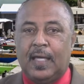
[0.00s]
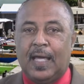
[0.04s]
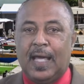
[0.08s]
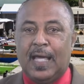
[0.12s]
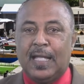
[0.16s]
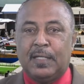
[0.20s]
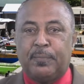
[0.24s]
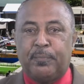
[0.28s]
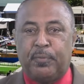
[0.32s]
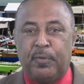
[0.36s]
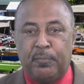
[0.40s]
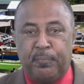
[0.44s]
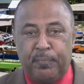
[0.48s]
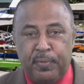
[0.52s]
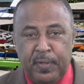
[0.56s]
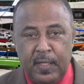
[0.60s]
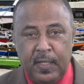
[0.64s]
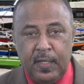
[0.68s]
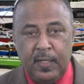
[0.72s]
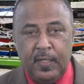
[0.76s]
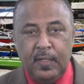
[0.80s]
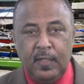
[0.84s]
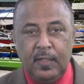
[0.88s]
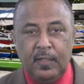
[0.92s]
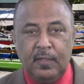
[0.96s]
and
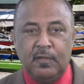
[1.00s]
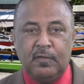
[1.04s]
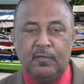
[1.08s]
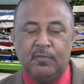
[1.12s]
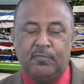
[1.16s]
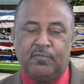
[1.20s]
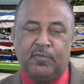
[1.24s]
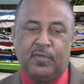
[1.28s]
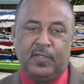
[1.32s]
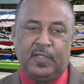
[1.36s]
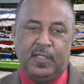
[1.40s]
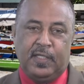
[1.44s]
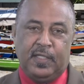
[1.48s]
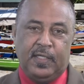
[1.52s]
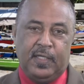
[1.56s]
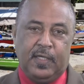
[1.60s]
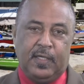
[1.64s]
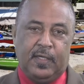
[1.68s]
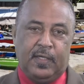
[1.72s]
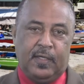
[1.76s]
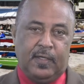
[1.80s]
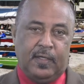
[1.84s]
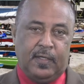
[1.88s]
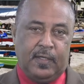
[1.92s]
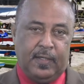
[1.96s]
prepare for the
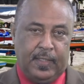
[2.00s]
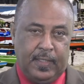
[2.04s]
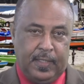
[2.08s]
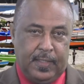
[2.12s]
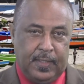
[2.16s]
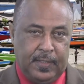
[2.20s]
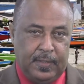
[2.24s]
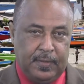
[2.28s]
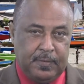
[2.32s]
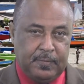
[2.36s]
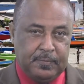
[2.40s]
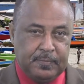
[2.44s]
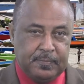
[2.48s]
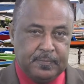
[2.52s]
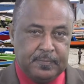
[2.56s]
year ahead.